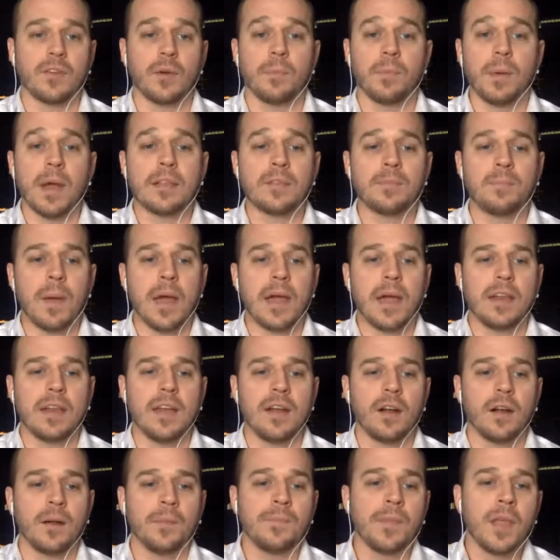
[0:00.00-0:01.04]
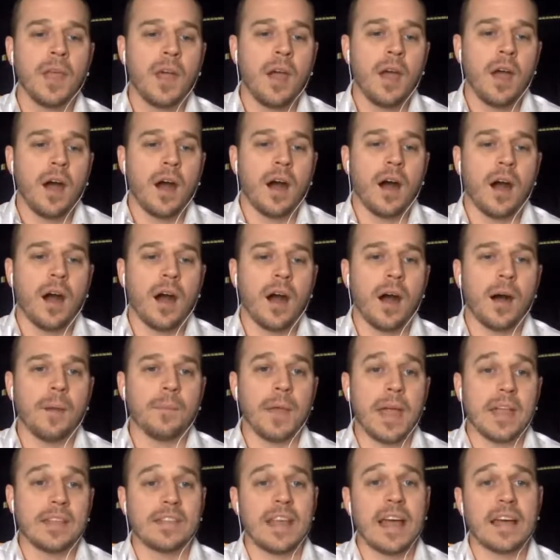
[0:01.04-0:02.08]
So best bet here.
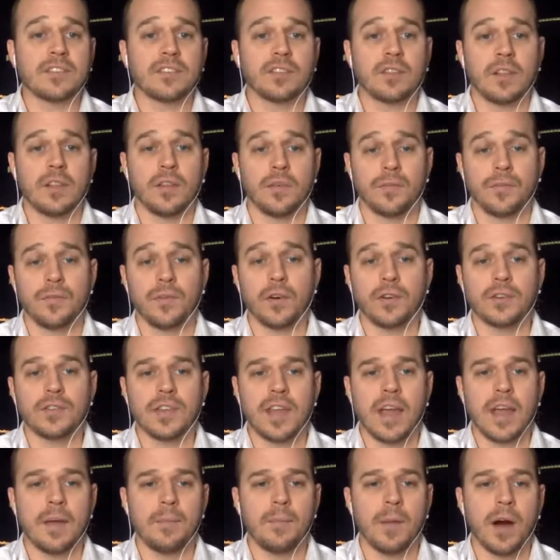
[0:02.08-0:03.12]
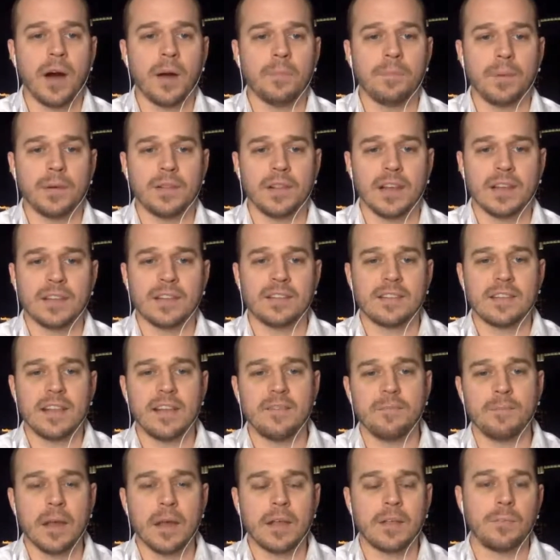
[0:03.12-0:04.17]
It's actually the first game up, but like to say
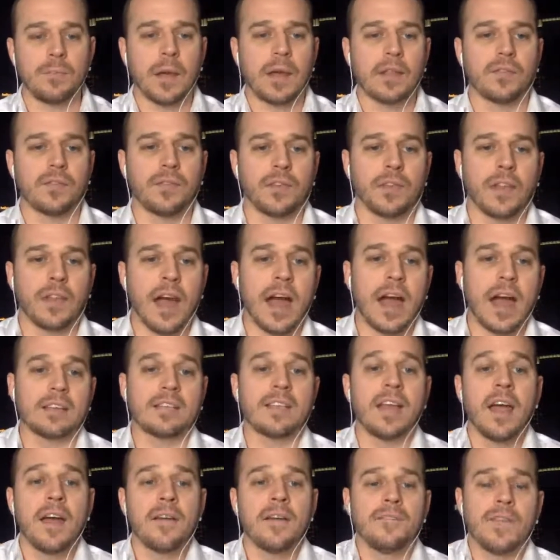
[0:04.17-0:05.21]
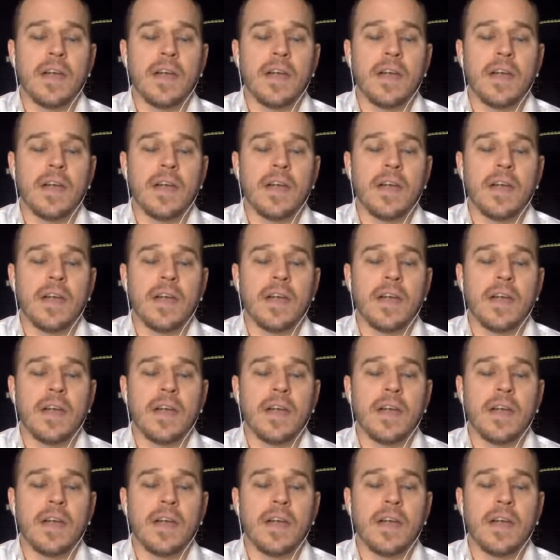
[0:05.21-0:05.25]
best bets for last.